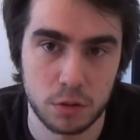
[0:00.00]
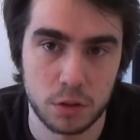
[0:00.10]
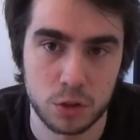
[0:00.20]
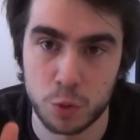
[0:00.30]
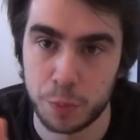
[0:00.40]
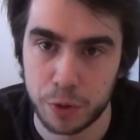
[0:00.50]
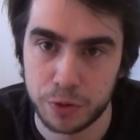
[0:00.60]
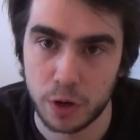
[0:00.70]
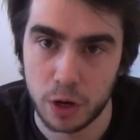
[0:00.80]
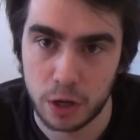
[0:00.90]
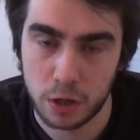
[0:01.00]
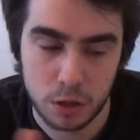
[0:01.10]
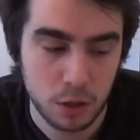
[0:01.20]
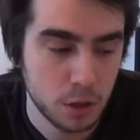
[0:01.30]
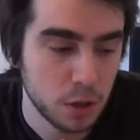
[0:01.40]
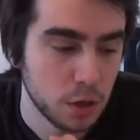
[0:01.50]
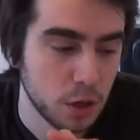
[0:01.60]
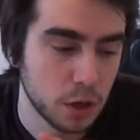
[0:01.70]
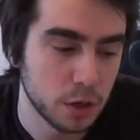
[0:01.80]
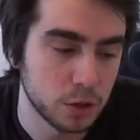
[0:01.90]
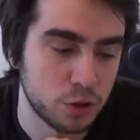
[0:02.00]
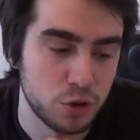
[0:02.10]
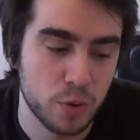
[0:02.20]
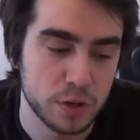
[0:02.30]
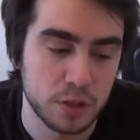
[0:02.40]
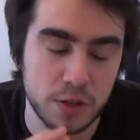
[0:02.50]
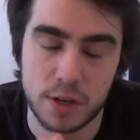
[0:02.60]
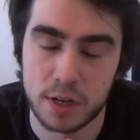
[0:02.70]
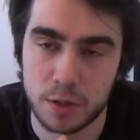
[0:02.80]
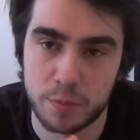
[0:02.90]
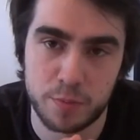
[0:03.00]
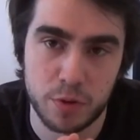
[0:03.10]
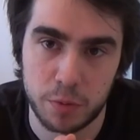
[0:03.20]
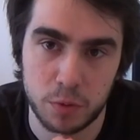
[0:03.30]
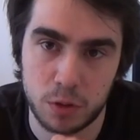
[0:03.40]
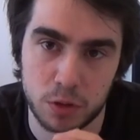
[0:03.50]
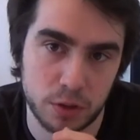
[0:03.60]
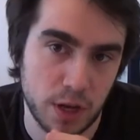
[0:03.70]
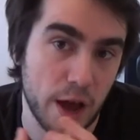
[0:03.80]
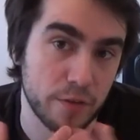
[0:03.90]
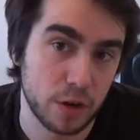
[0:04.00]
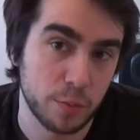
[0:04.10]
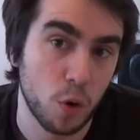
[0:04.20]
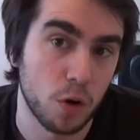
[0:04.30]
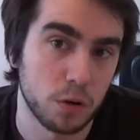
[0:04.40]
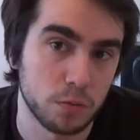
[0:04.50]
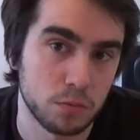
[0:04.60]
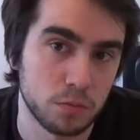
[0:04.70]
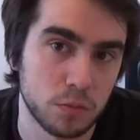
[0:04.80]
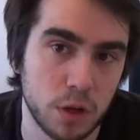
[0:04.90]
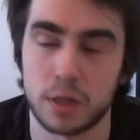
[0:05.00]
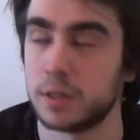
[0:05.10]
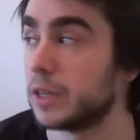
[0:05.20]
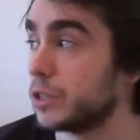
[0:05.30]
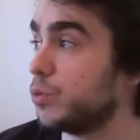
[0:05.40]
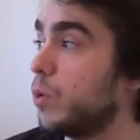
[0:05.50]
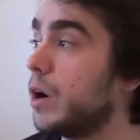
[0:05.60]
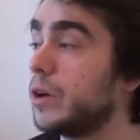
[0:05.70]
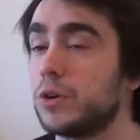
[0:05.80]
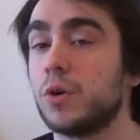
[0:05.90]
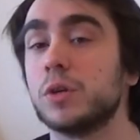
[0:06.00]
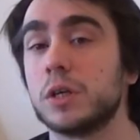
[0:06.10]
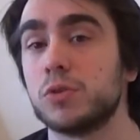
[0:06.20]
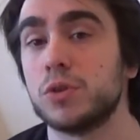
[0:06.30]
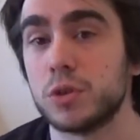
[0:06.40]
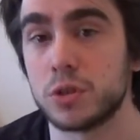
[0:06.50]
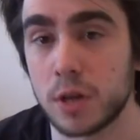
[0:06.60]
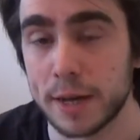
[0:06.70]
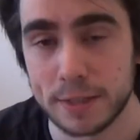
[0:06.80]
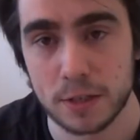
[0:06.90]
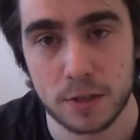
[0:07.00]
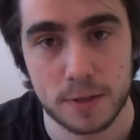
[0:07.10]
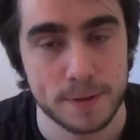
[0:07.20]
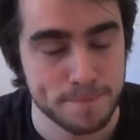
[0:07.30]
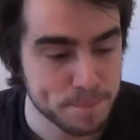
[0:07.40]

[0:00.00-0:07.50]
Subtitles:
supposedly, two qualities that people don't have anymore. And that's why, according to the scientist